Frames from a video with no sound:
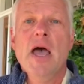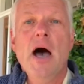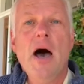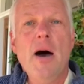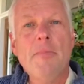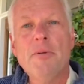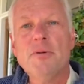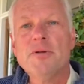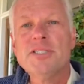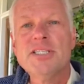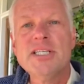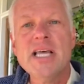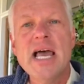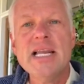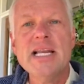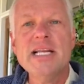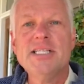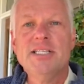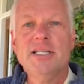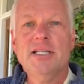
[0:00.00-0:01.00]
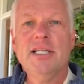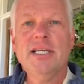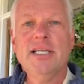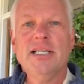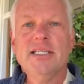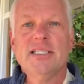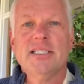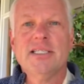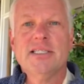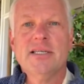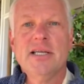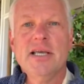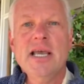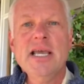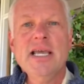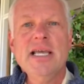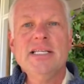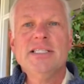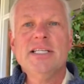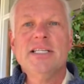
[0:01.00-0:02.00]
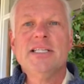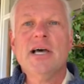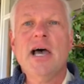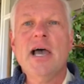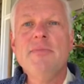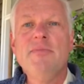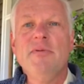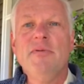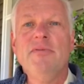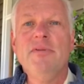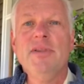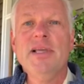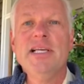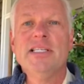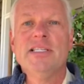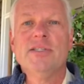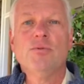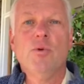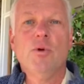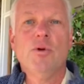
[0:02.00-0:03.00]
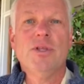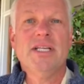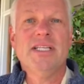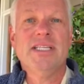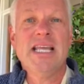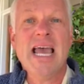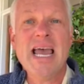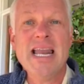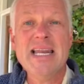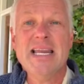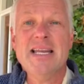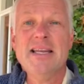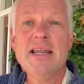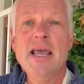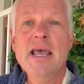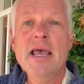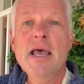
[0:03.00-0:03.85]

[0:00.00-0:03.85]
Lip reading: A percentage lease is a type of lease where the tenant